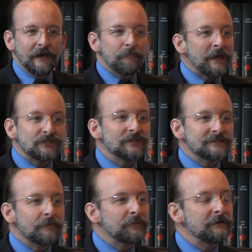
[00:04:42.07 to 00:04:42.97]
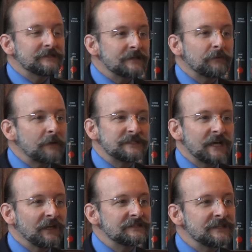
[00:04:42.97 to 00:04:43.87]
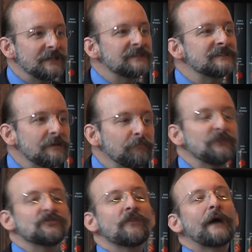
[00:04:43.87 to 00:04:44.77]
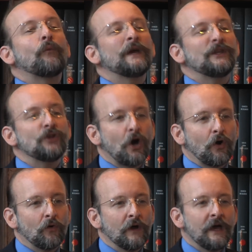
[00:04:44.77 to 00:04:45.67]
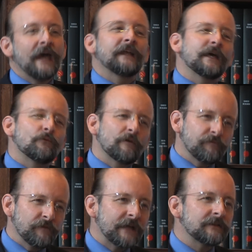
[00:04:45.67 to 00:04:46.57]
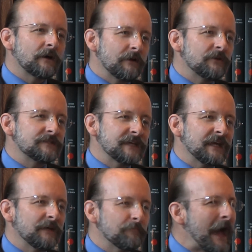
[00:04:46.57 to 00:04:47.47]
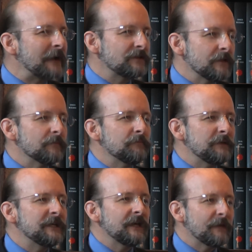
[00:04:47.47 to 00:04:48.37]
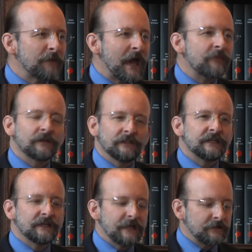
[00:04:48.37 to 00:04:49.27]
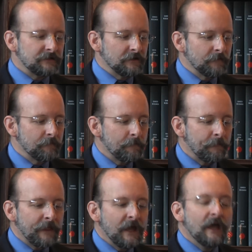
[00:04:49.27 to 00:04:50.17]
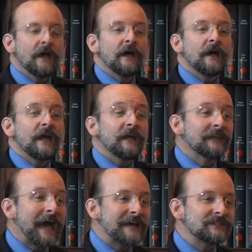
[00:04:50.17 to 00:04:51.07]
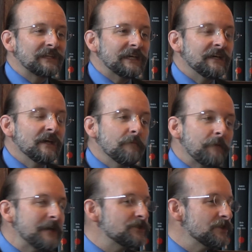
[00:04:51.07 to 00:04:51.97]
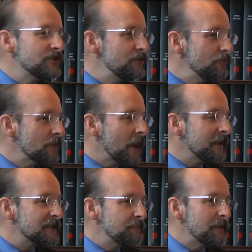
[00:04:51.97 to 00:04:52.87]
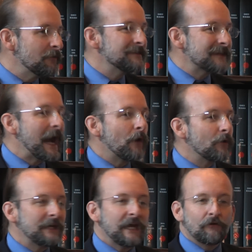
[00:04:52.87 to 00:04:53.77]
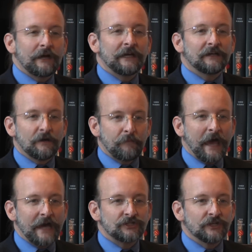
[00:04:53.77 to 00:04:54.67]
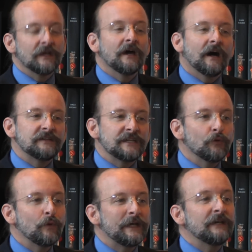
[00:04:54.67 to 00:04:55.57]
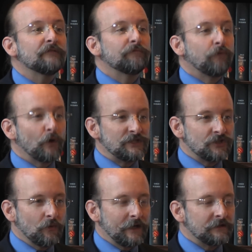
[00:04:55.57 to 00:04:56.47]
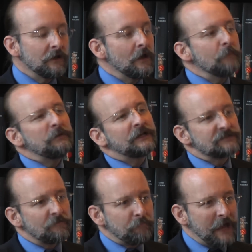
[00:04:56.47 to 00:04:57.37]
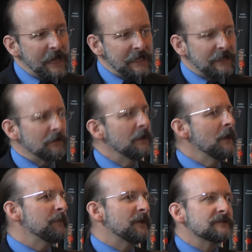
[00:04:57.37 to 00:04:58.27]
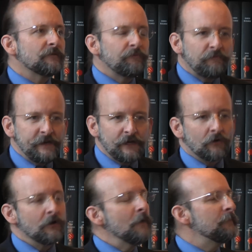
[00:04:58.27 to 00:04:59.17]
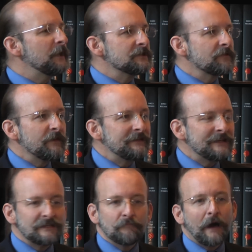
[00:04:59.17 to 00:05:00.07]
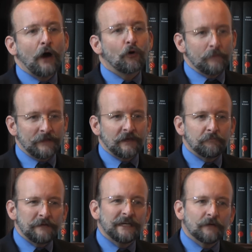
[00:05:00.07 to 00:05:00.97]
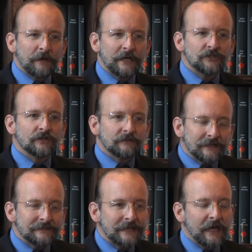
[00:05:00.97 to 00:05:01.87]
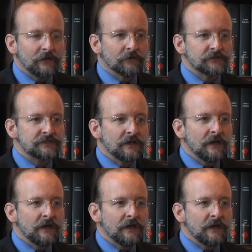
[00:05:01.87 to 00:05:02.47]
Patients sometimes tell us things simply so that we know and can reflect our understanding back to them and be empathically connected. Lastly, patients do not experience our caring and compassion until we give voice to it. Because of pain, because of fear, because of the disempowerment that being a patient entails.